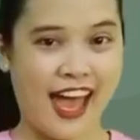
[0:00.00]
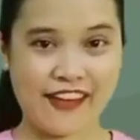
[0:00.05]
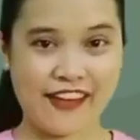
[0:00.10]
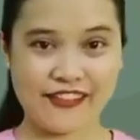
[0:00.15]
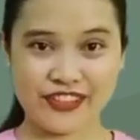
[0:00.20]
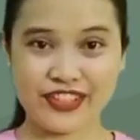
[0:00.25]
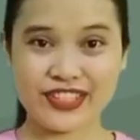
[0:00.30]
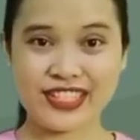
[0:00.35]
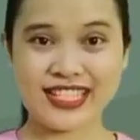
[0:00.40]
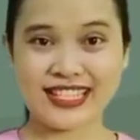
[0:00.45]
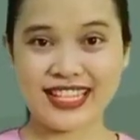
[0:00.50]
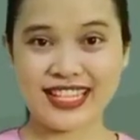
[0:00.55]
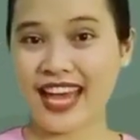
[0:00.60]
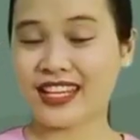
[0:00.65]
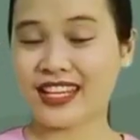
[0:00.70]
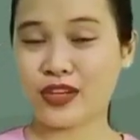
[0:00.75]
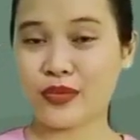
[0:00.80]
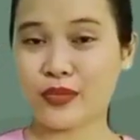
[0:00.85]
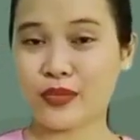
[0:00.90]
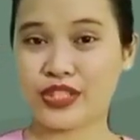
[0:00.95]
Have you
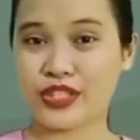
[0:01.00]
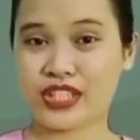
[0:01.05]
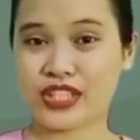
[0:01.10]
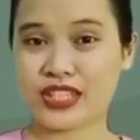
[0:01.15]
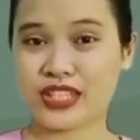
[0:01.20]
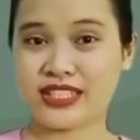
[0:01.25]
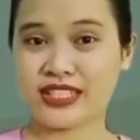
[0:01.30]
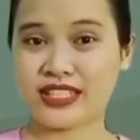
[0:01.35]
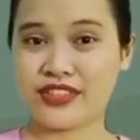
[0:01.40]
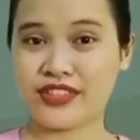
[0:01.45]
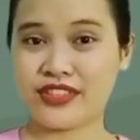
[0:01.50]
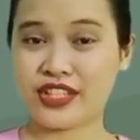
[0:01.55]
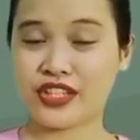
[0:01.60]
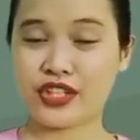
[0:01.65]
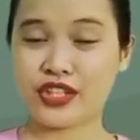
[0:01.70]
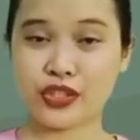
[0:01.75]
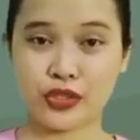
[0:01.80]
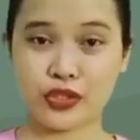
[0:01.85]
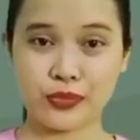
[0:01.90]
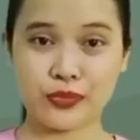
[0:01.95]
decided which activity
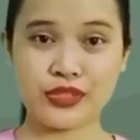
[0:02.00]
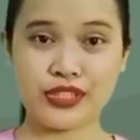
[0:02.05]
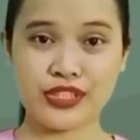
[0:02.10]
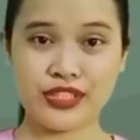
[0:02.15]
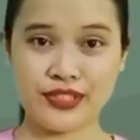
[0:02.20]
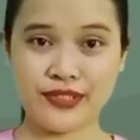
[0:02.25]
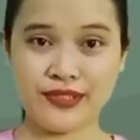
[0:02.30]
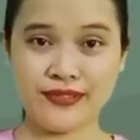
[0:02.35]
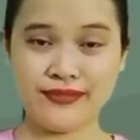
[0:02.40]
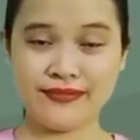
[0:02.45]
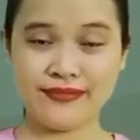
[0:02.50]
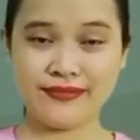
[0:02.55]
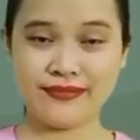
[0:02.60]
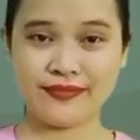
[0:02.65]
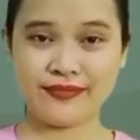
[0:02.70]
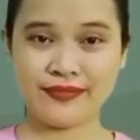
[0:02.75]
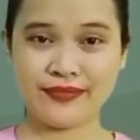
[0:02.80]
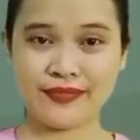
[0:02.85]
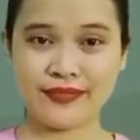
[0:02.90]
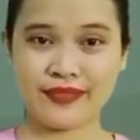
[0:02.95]
your group would do?
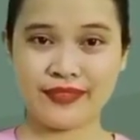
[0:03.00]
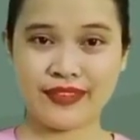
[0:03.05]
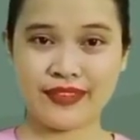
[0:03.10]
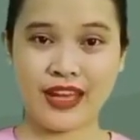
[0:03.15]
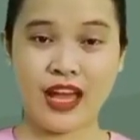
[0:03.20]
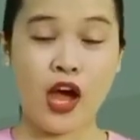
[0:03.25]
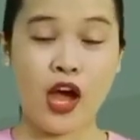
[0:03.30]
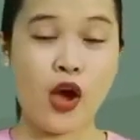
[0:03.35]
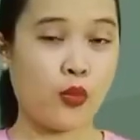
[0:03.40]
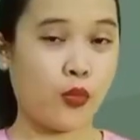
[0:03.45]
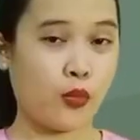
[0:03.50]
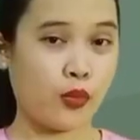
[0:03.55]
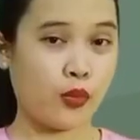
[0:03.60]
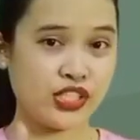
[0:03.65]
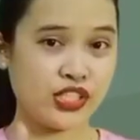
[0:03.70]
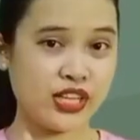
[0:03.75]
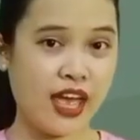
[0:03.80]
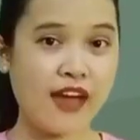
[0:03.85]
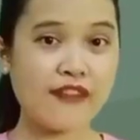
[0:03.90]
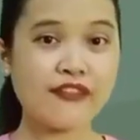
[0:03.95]

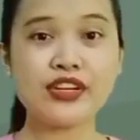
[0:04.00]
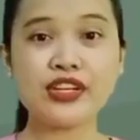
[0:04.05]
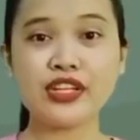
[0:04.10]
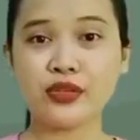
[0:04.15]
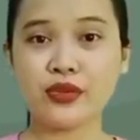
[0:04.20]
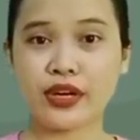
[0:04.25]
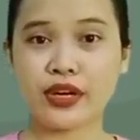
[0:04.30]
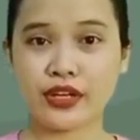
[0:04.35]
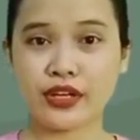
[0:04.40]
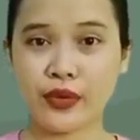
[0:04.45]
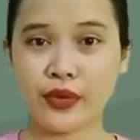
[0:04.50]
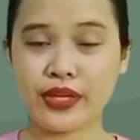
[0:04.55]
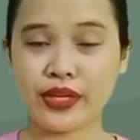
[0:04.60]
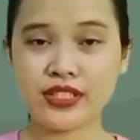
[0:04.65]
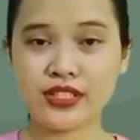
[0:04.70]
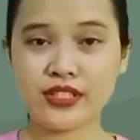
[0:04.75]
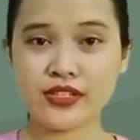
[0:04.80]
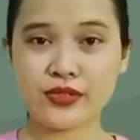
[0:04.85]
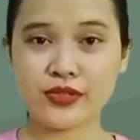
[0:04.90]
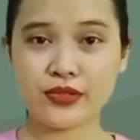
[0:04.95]
Whichever you are
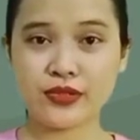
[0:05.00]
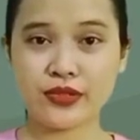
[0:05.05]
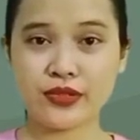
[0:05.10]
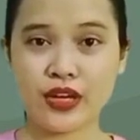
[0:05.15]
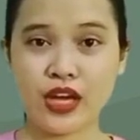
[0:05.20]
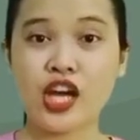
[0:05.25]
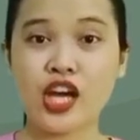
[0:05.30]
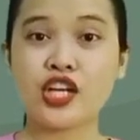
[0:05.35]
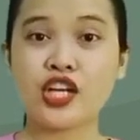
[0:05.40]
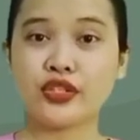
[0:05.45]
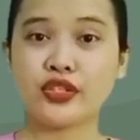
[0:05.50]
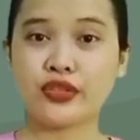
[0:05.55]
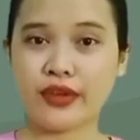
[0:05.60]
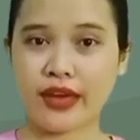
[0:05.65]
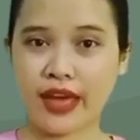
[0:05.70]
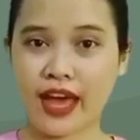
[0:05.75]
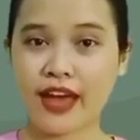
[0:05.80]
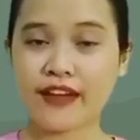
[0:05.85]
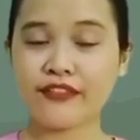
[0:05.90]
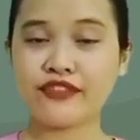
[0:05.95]
going to do,
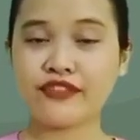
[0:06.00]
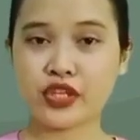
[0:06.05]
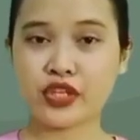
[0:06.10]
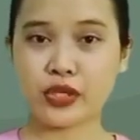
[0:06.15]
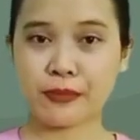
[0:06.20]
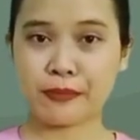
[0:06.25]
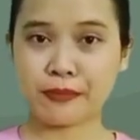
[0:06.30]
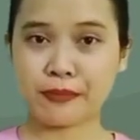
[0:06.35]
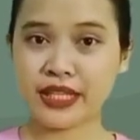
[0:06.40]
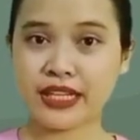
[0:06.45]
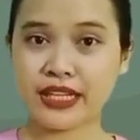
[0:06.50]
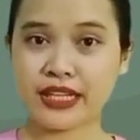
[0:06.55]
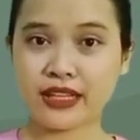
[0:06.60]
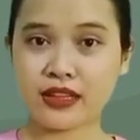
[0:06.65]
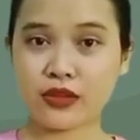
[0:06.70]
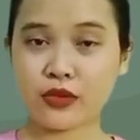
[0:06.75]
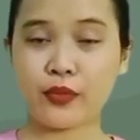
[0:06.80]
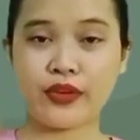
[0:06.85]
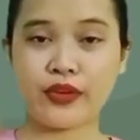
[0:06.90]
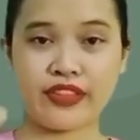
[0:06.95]
you have to complete
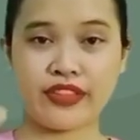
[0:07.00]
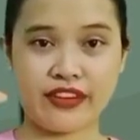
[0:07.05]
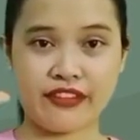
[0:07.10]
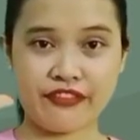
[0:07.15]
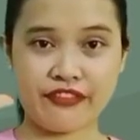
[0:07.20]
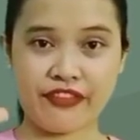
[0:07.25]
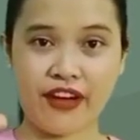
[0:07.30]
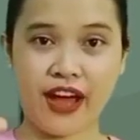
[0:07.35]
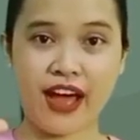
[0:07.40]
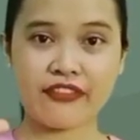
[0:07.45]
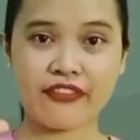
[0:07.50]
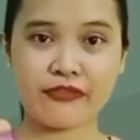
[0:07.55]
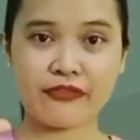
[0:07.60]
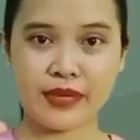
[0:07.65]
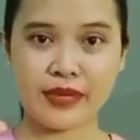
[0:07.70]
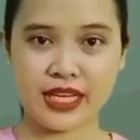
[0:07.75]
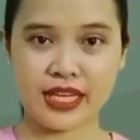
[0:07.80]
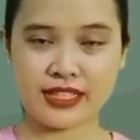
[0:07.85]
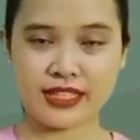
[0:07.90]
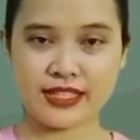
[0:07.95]
it within
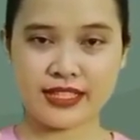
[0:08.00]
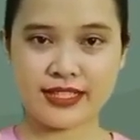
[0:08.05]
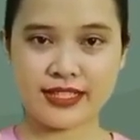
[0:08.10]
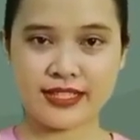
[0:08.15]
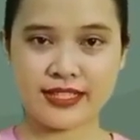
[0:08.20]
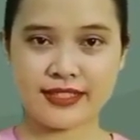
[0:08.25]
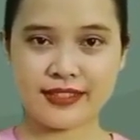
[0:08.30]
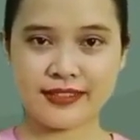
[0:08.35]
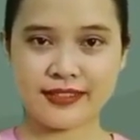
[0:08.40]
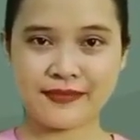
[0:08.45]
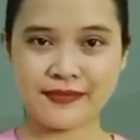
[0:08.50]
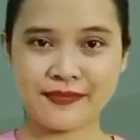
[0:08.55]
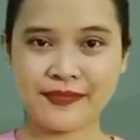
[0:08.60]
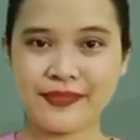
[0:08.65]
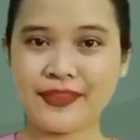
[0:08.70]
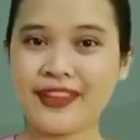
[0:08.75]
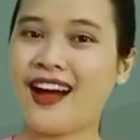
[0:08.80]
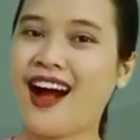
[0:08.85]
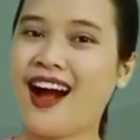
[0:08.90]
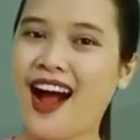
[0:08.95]
5 minutes.
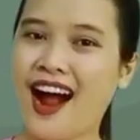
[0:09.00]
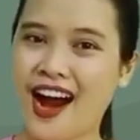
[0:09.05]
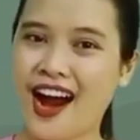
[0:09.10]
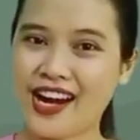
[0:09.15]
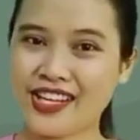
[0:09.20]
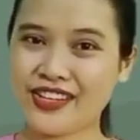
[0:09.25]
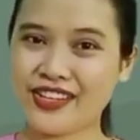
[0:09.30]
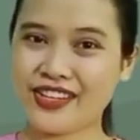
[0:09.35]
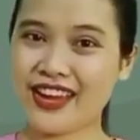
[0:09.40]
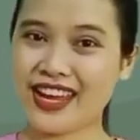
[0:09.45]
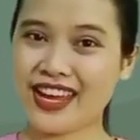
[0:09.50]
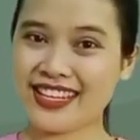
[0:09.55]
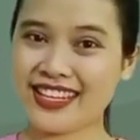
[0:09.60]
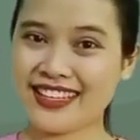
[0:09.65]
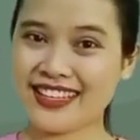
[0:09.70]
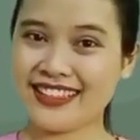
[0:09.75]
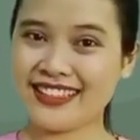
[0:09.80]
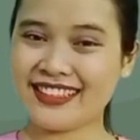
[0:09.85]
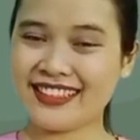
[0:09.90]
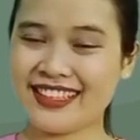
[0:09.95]
Are you
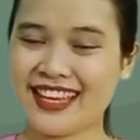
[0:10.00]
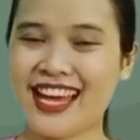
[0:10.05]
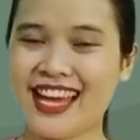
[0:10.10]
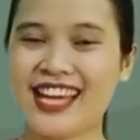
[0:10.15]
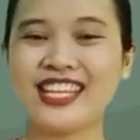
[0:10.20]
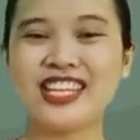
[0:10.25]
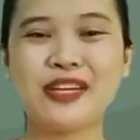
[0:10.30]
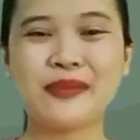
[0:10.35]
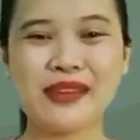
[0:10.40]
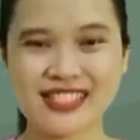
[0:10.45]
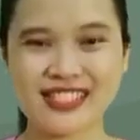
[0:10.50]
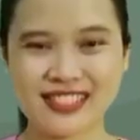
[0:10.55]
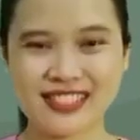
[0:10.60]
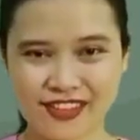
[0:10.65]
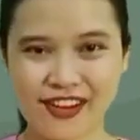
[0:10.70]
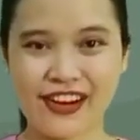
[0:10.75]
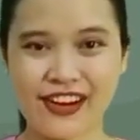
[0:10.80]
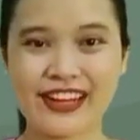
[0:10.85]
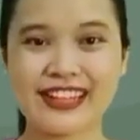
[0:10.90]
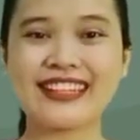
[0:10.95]
ready? You may
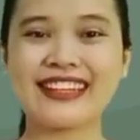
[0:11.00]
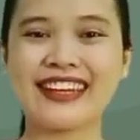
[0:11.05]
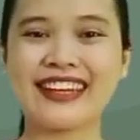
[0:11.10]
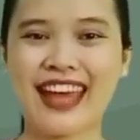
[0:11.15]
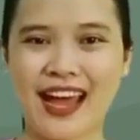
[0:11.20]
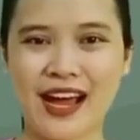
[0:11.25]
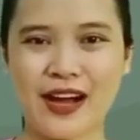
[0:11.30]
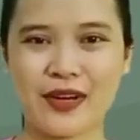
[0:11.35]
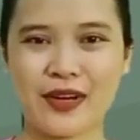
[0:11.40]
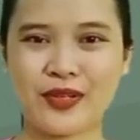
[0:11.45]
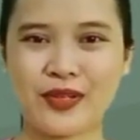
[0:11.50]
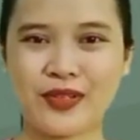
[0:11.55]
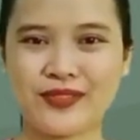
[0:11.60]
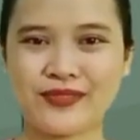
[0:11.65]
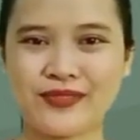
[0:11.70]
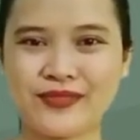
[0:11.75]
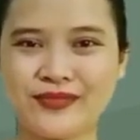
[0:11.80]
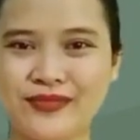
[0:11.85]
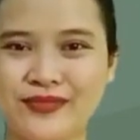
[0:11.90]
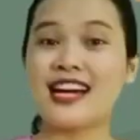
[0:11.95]
start now.
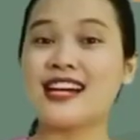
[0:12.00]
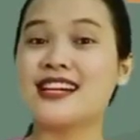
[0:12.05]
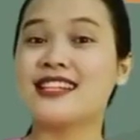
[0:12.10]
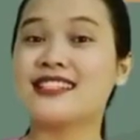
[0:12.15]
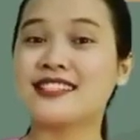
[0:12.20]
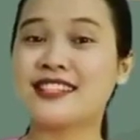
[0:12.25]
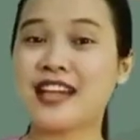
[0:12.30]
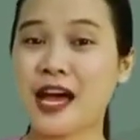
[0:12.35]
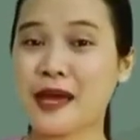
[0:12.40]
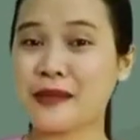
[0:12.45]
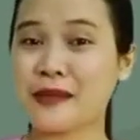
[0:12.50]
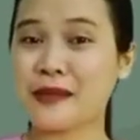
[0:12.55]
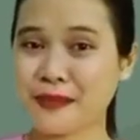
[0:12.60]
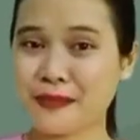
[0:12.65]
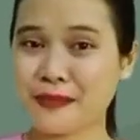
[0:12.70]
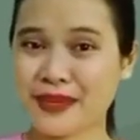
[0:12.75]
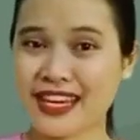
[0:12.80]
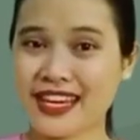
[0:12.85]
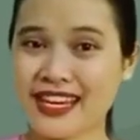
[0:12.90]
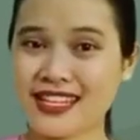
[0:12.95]
Time's up,
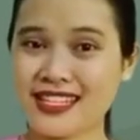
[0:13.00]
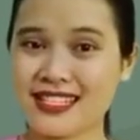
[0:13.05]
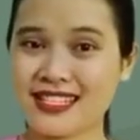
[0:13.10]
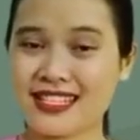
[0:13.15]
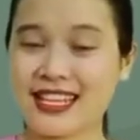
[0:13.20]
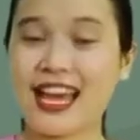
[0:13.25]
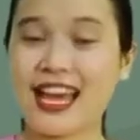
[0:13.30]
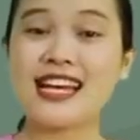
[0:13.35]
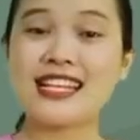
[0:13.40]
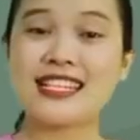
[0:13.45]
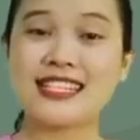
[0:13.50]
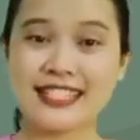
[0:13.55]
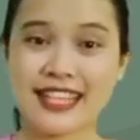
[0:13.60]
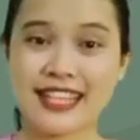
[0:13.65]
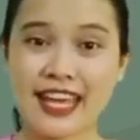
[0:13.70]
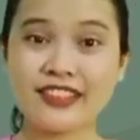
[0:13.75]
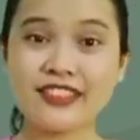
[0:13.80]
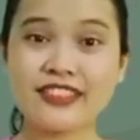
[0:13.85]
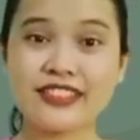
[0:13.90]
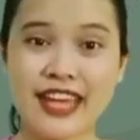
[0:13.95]
kids!
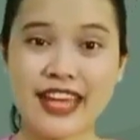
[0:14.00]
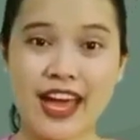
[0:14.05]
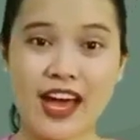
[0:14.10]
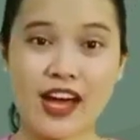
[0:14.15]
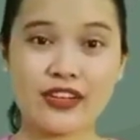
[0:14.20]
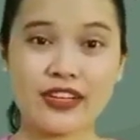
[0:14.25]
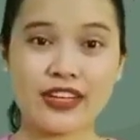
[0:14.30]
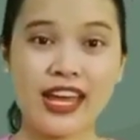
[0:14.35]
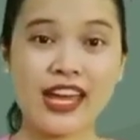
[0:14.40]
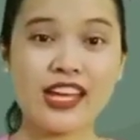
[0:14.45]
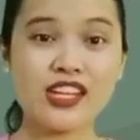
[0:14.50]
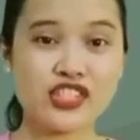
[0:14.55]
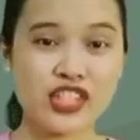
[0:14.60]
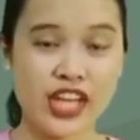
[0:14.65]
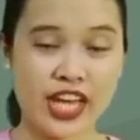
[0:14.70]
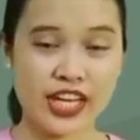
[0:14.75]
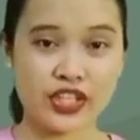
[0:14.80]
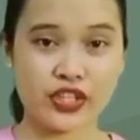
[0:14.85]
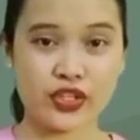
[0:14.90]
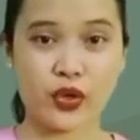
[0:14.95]
Settle down and
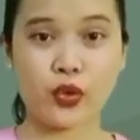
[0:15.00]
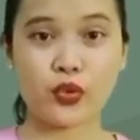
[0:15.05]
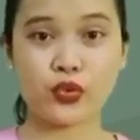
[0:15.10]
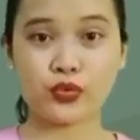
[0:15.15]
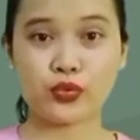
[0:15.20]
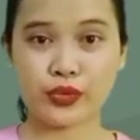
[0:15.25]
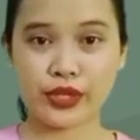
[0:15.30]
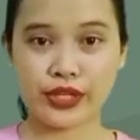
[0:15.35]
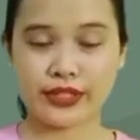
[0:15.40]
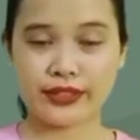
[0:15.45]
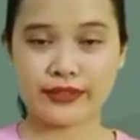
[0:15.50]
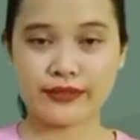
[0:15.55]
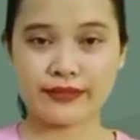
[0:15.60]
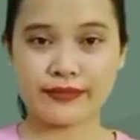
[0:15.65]
check your own work.